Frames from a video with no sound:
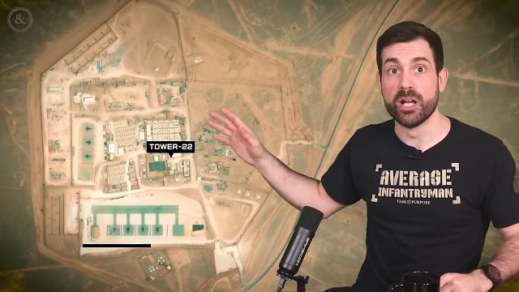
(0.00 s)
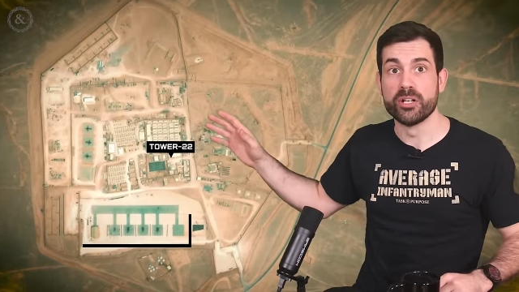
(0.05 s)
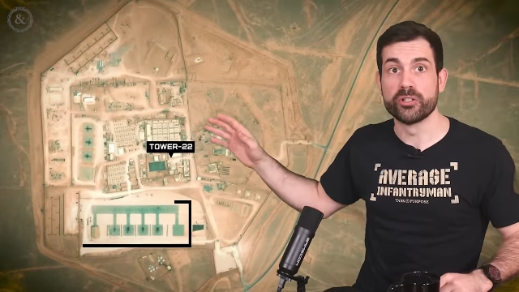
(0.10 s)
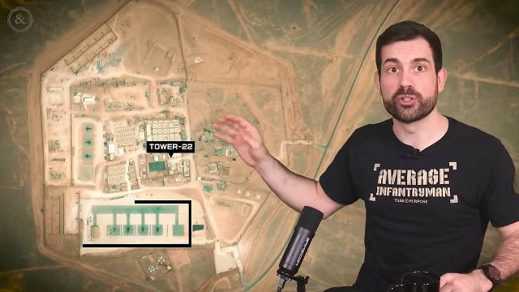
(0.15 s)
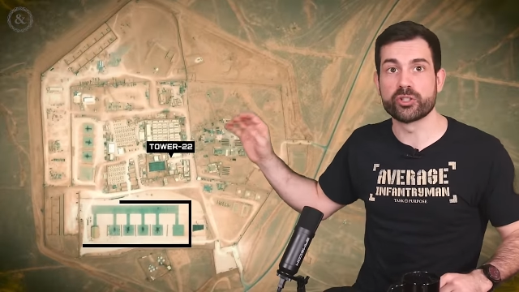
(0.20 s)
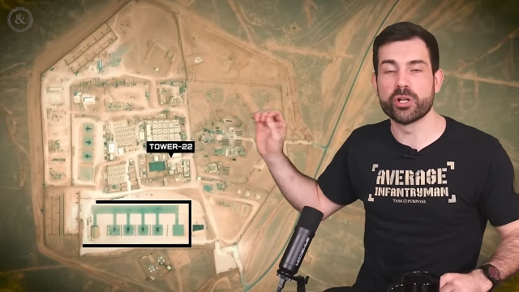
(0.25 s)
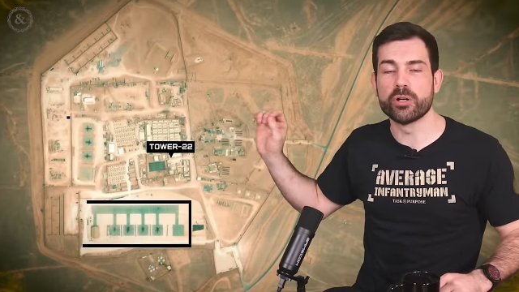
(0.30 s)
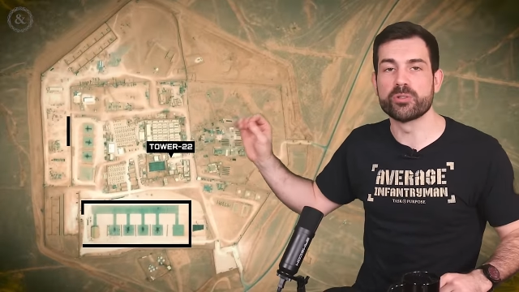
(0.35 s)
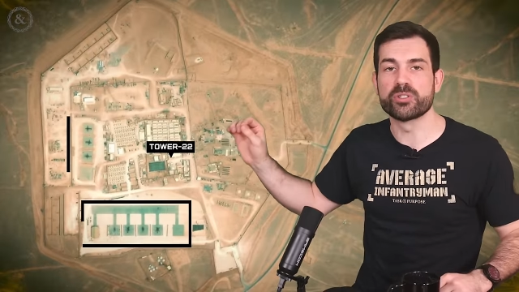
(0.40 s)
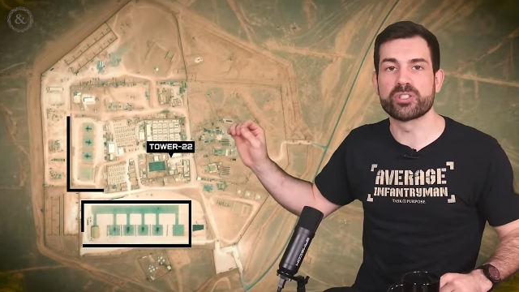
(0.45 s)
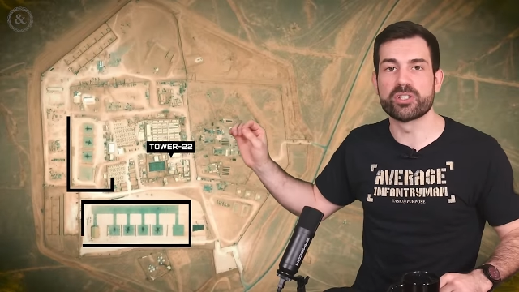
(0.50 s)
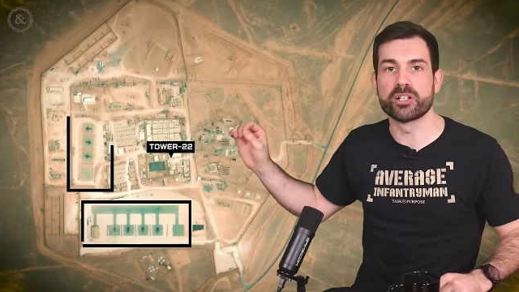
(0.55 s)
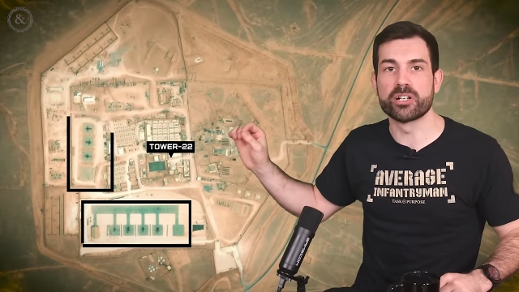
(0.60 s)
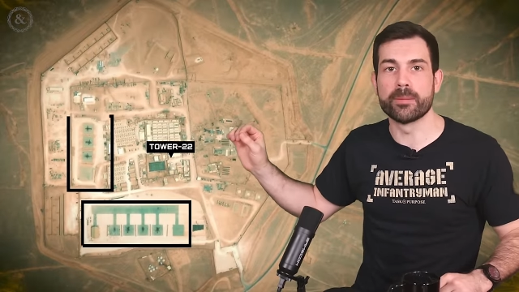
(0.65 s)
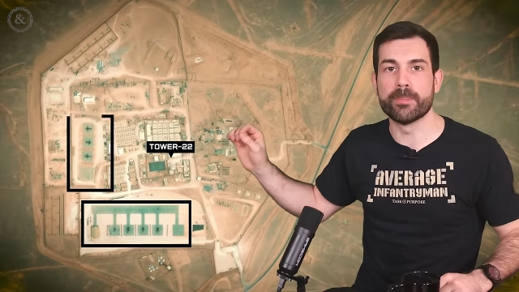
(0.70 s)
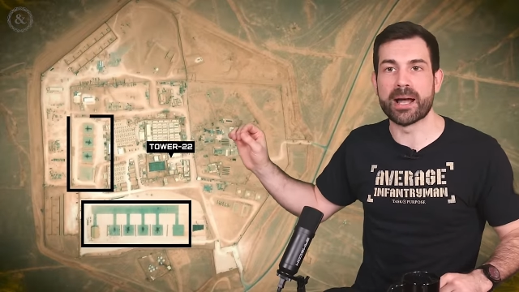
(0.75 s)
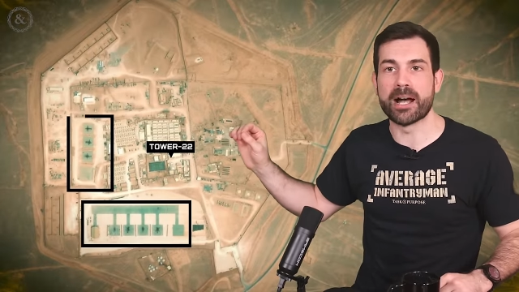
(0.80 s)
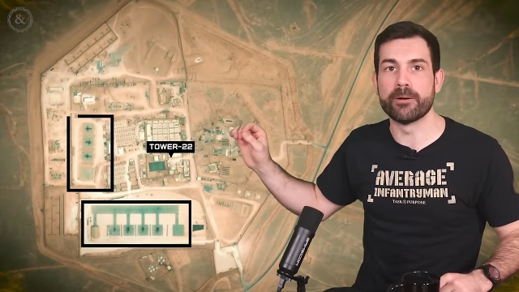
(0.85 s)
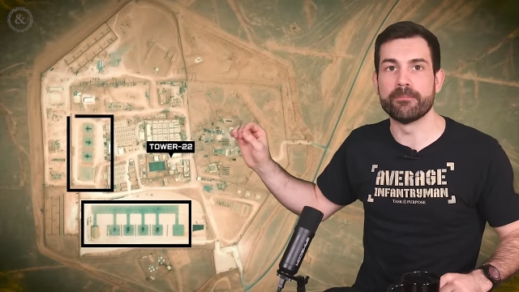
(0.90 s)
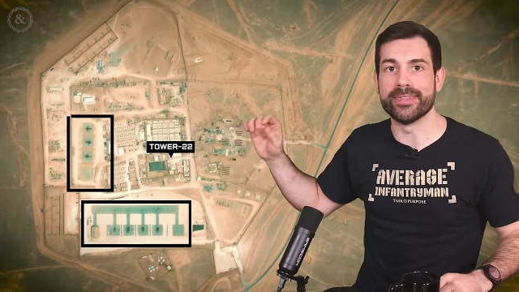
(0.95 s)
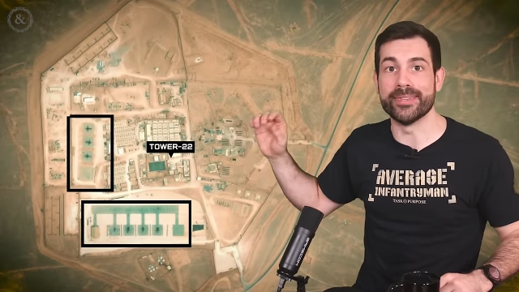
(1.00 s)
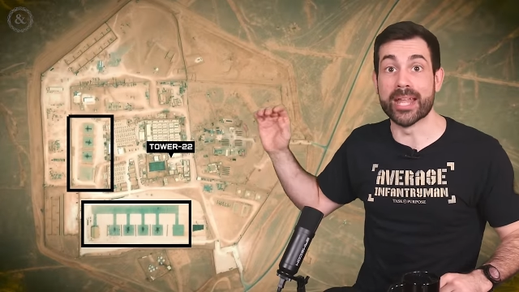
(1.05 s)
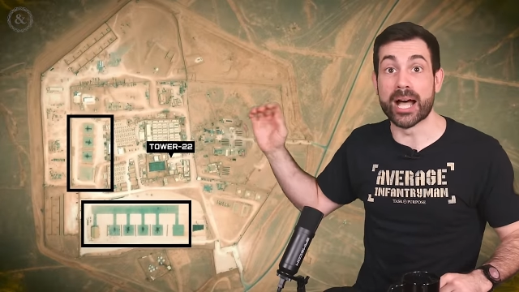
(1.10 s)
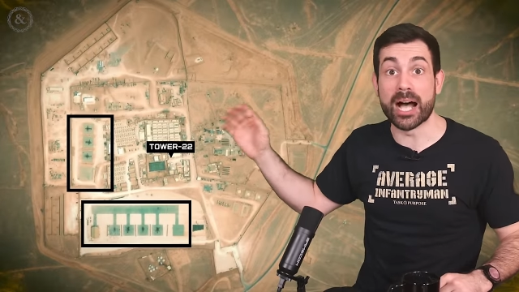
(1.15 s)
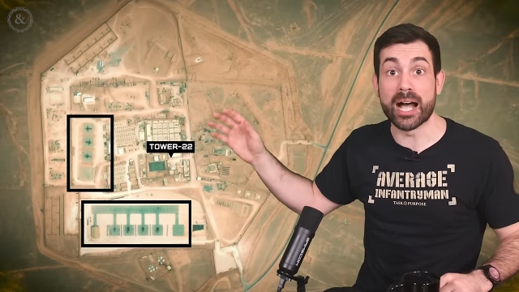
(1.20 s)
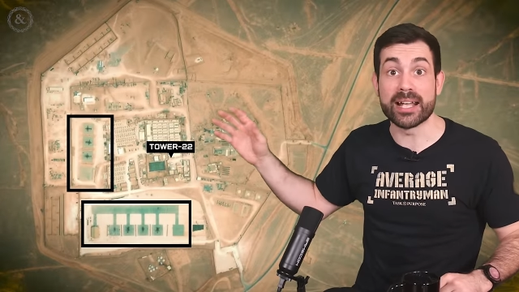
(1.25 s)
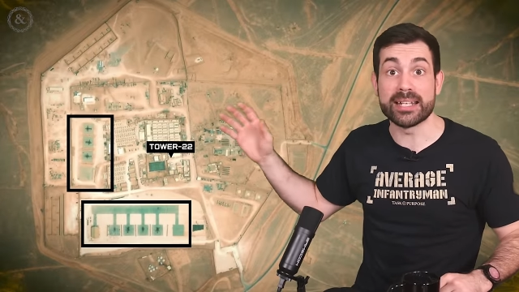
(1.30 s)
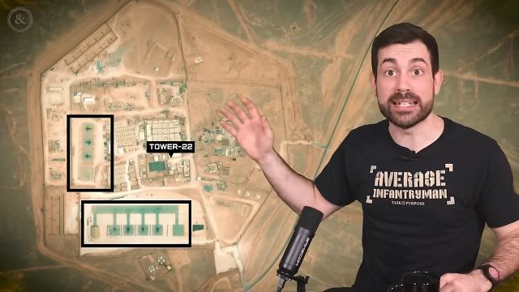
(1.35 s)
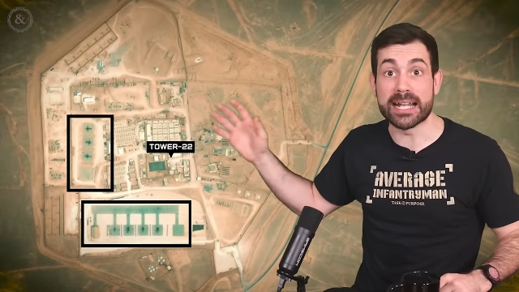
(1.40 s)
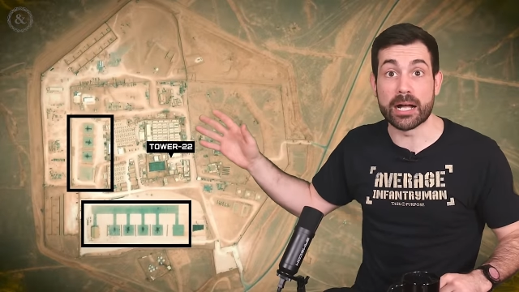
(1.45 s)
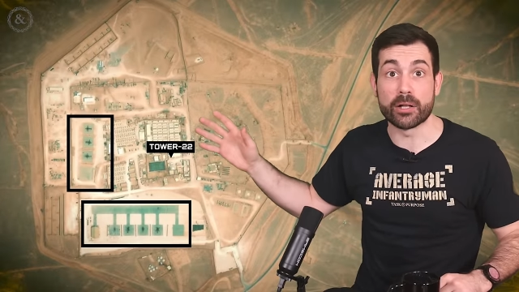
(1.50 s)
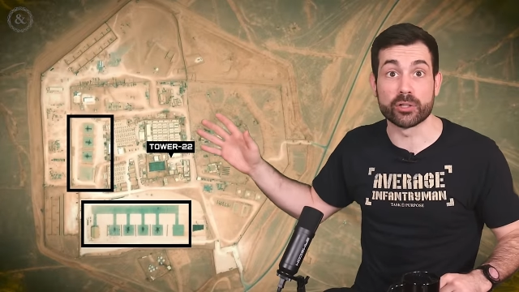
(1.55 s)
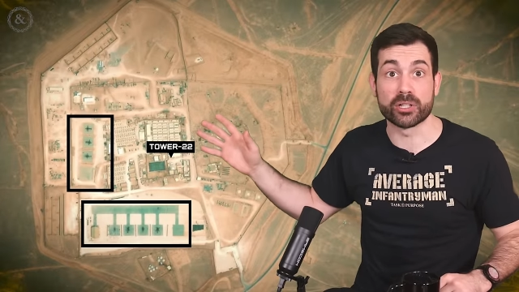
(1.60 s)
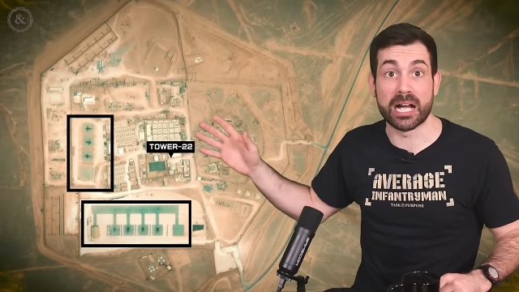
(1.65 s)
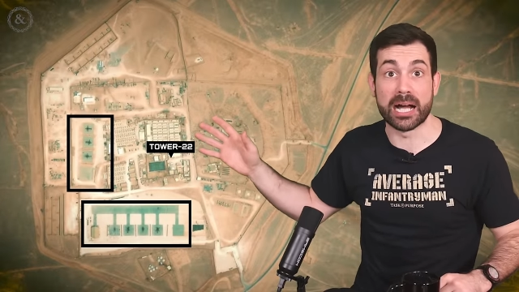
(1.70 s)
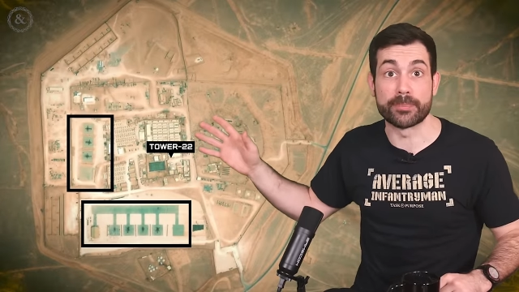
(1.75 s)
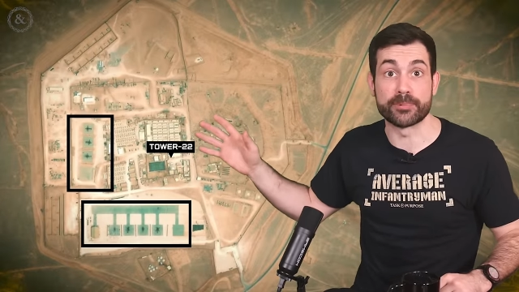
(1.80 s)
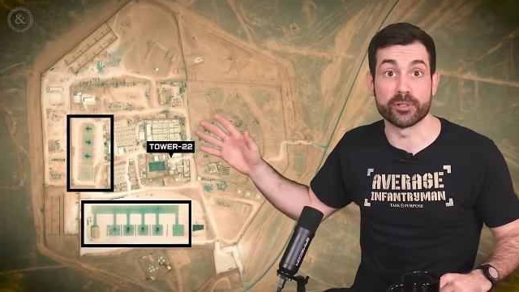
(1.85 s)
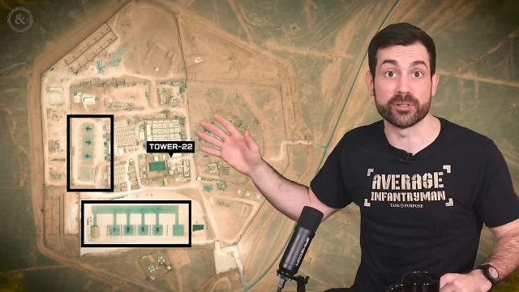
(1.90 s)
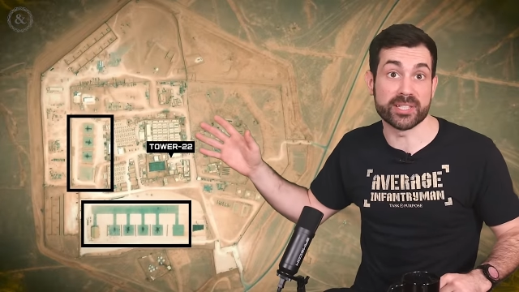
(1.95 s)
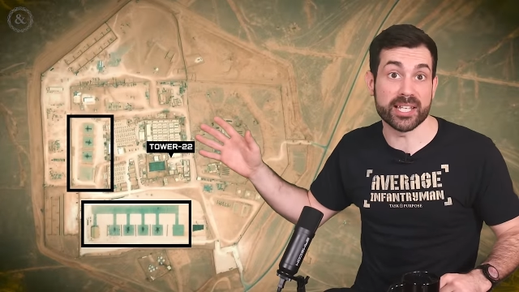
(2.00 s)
shows there are about 9 helicopter